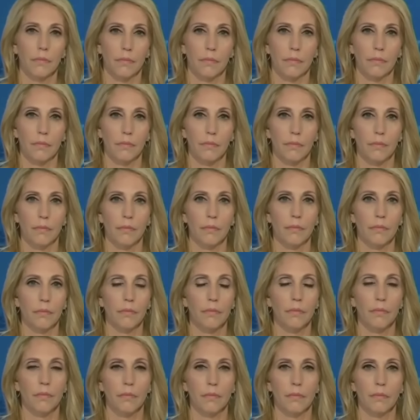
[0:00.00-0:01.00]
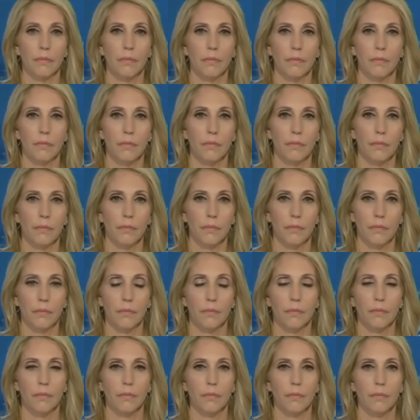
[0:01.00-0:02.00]

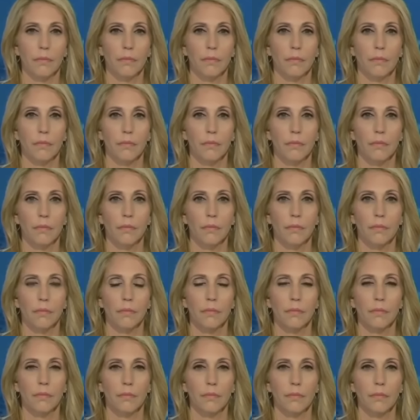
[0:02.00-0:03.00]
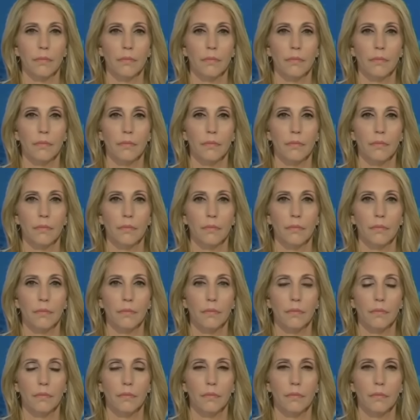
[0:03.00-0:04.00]

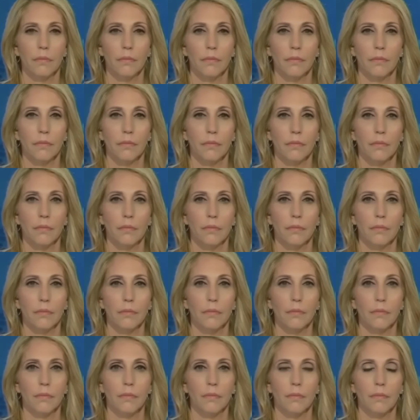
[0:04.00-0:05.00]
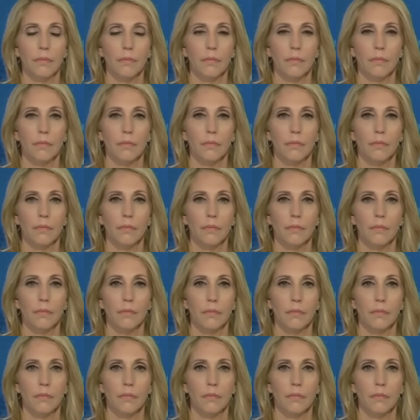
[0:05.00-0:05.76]
The person shown says nothing.